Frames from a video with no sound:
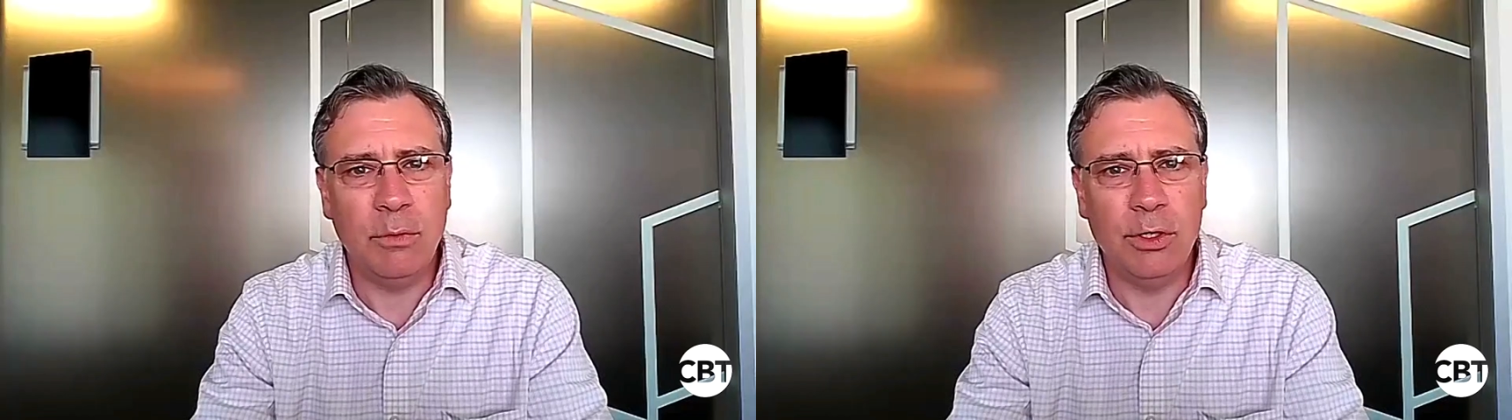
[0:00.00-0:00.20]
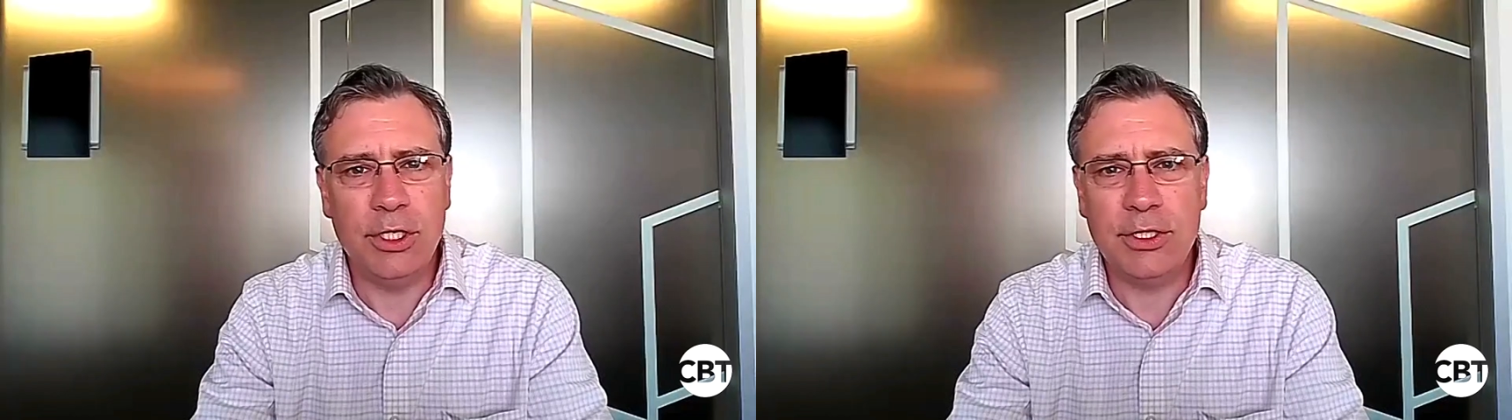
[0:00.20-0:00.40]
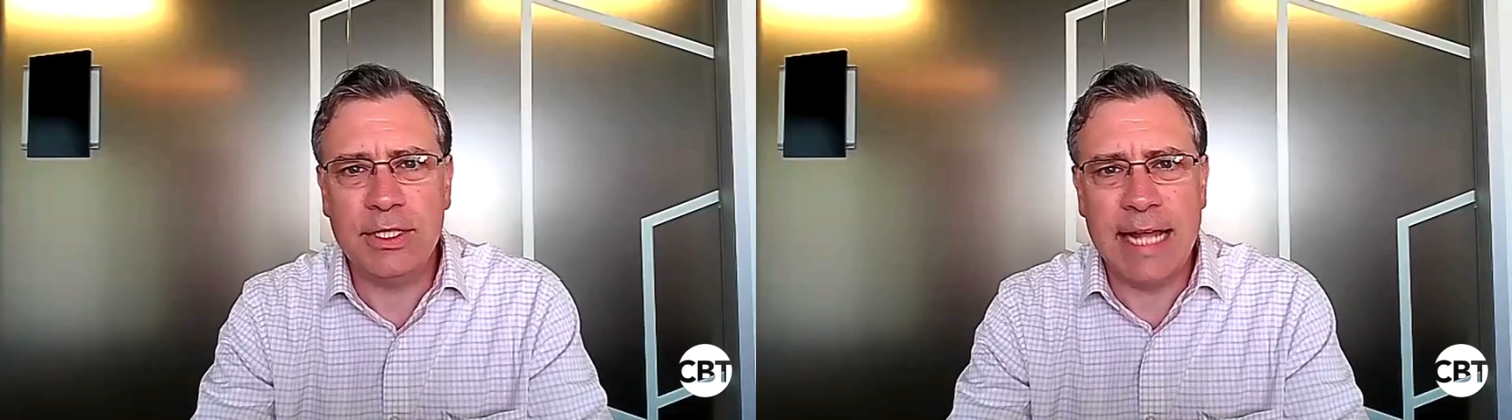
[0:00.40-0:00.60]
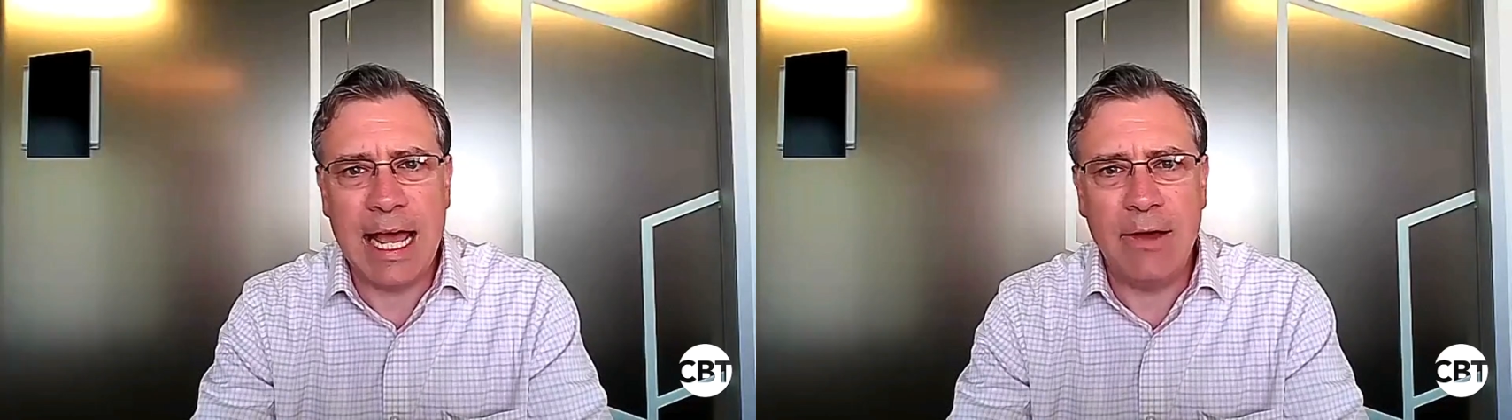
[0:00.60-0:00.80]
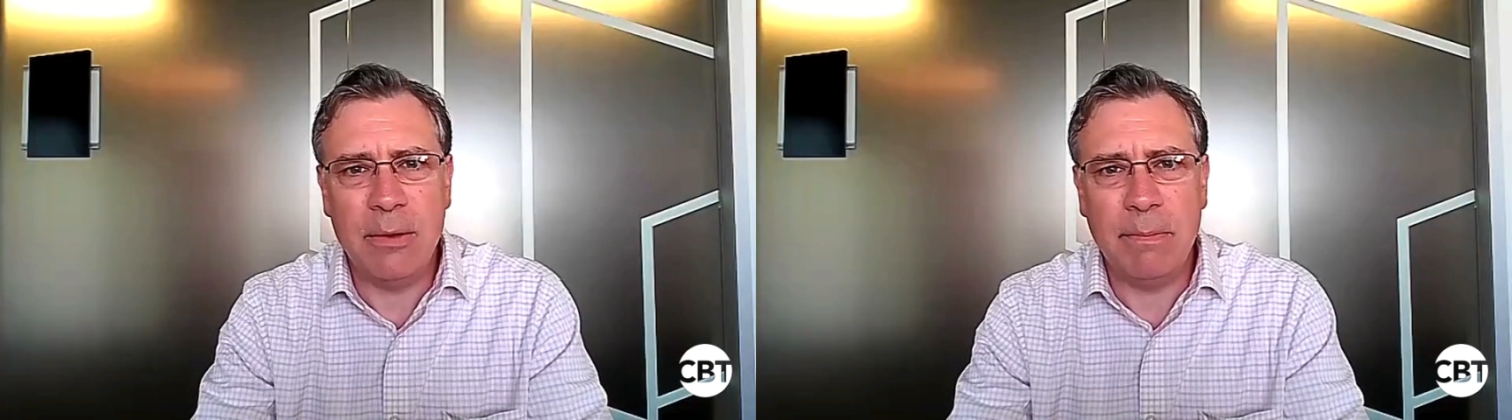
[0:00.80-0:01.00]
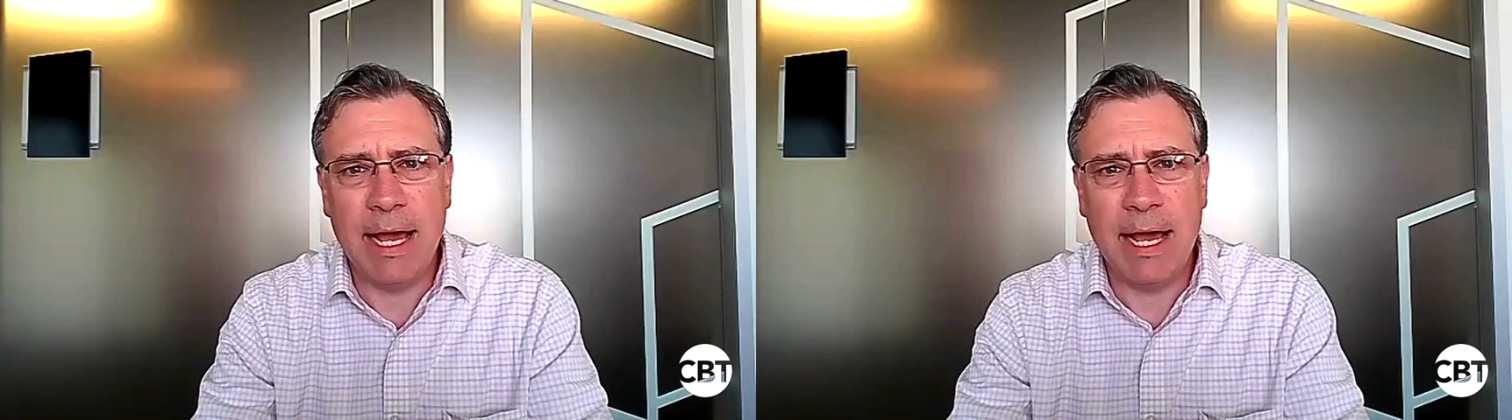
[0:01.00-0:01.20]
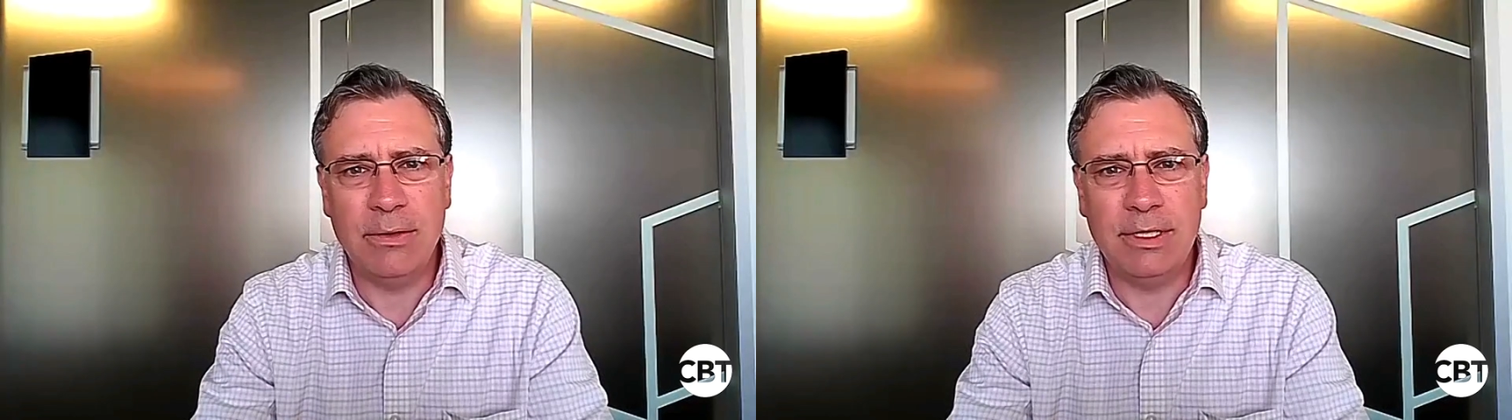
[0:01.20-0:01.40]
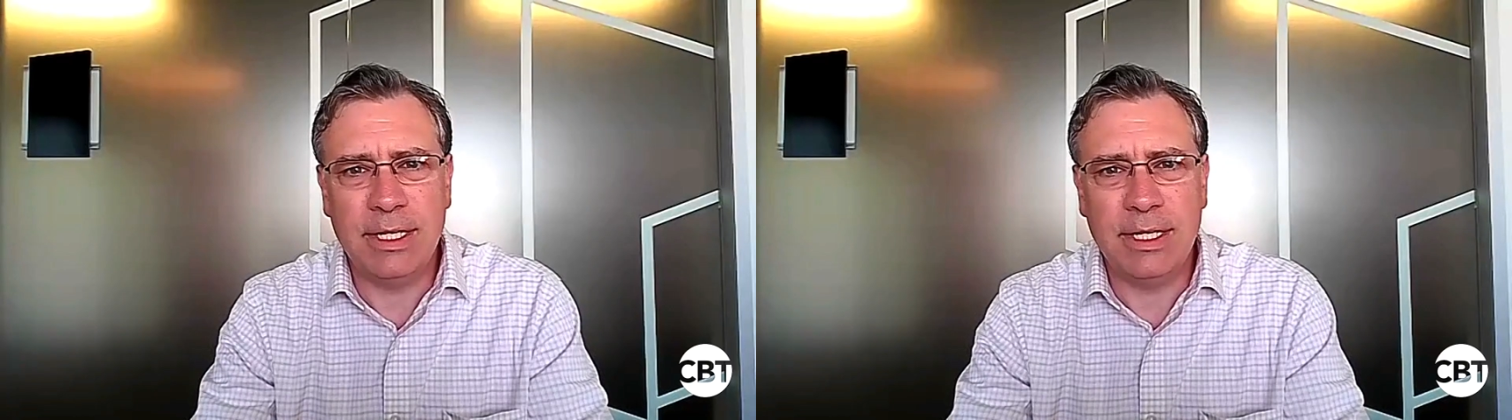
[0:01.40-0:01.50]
We're just down about